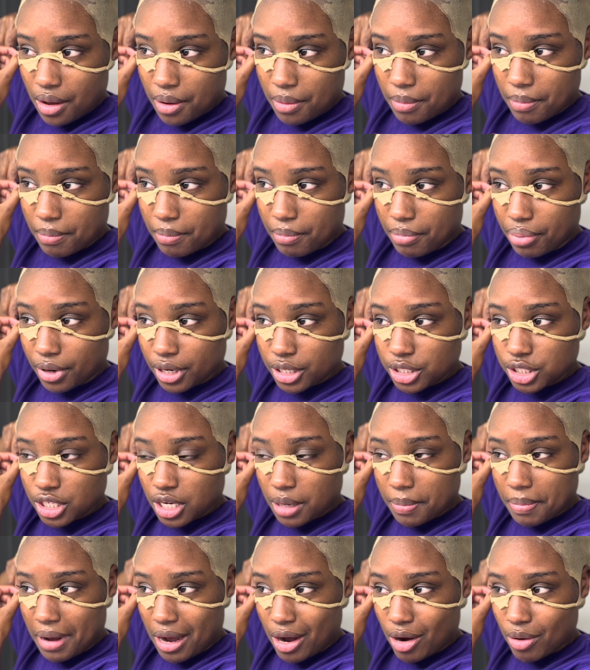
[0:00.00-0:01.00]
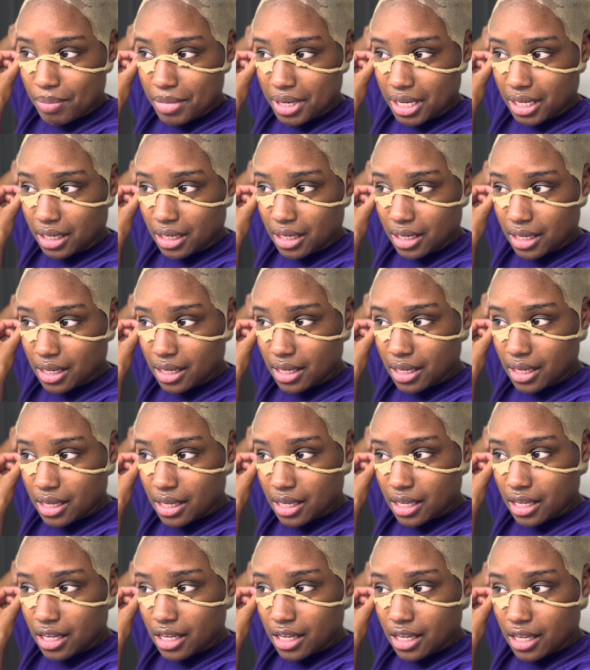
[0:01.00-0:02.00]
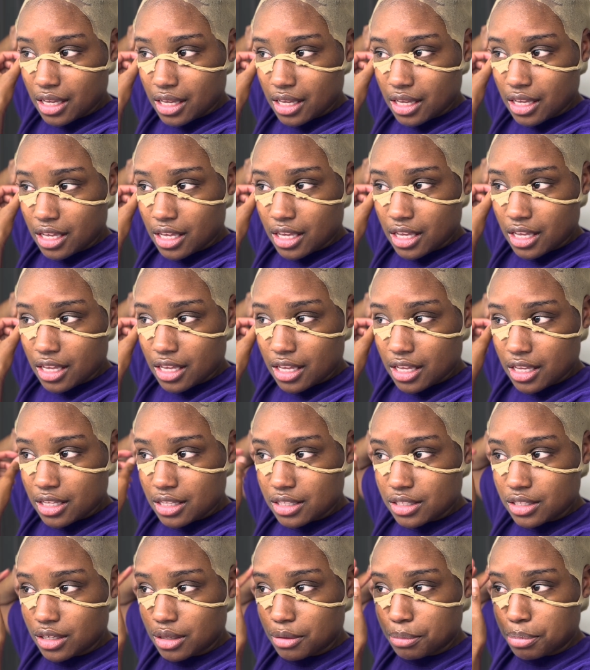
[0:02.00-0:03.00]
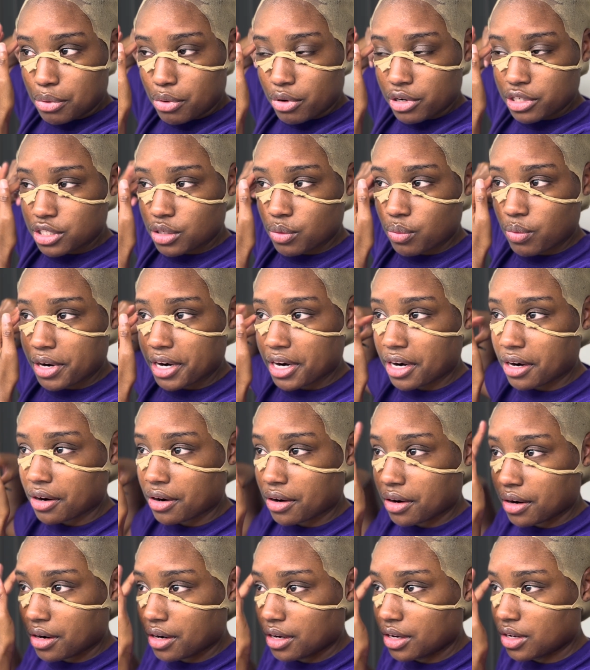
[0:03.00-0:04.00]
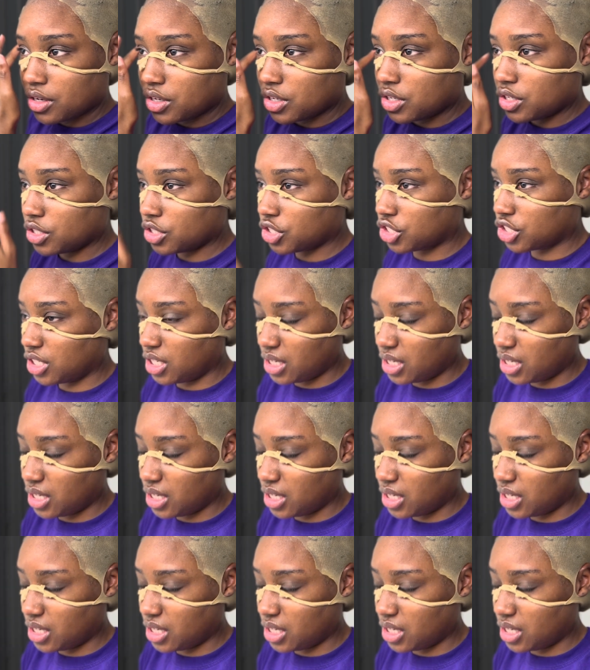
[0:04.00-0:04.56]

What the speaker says: brushed up on me to the point to where she